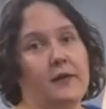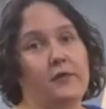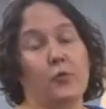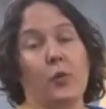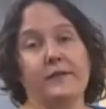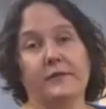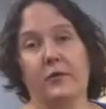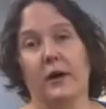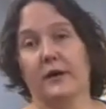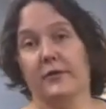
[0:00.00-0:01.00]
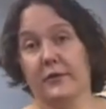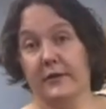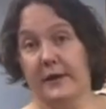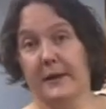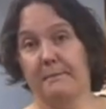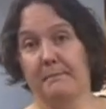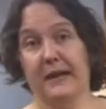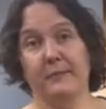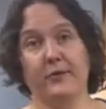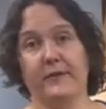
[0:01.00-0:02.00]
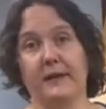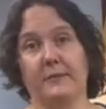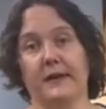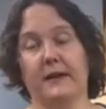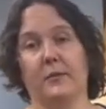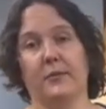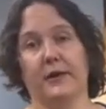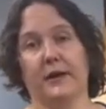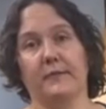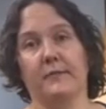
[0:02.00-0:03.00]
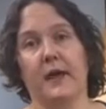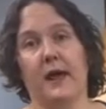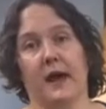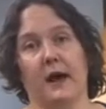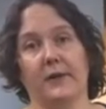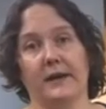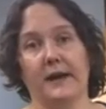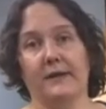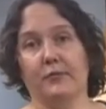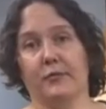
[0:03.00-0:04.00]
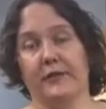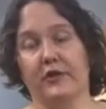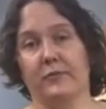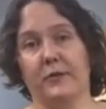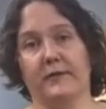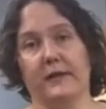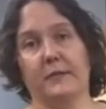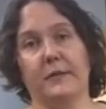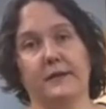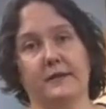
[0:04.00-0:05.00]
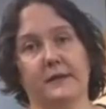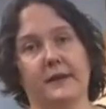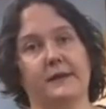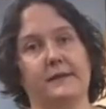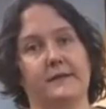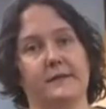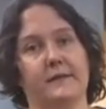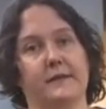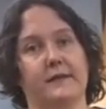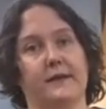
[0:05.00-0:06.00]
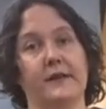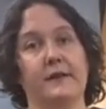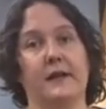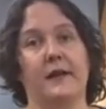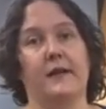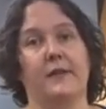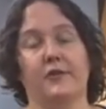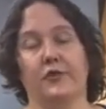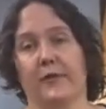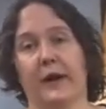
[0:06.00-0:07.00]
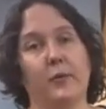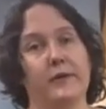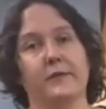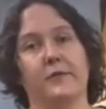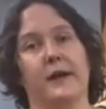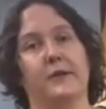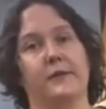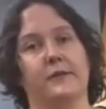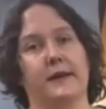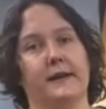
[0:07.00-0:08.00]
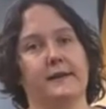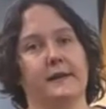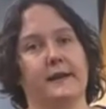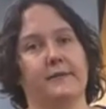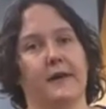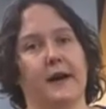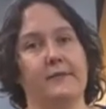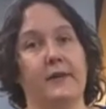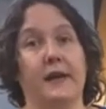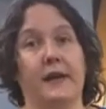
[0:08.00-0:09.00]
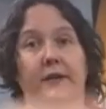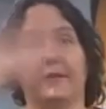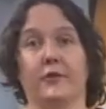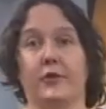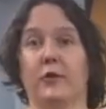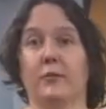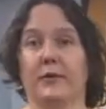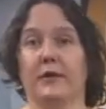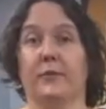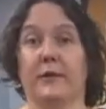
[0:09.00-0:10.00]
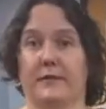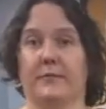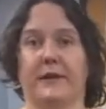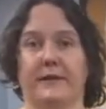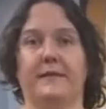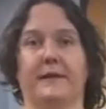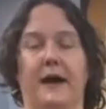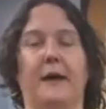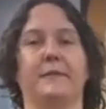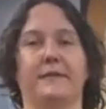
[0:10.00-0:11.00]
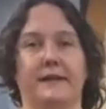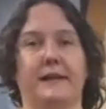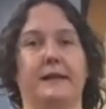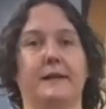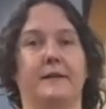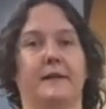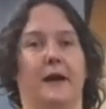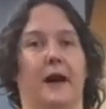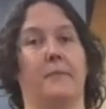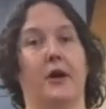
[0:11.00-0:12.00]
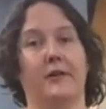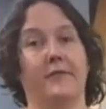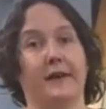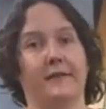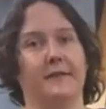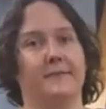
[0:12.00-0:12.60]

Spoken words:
There was no other big museum in Alberta. We didn't have the Provincial Museum until 1967. The Tyrrell wasn't around until 1985. So U Alberta was the place to come see artifacts.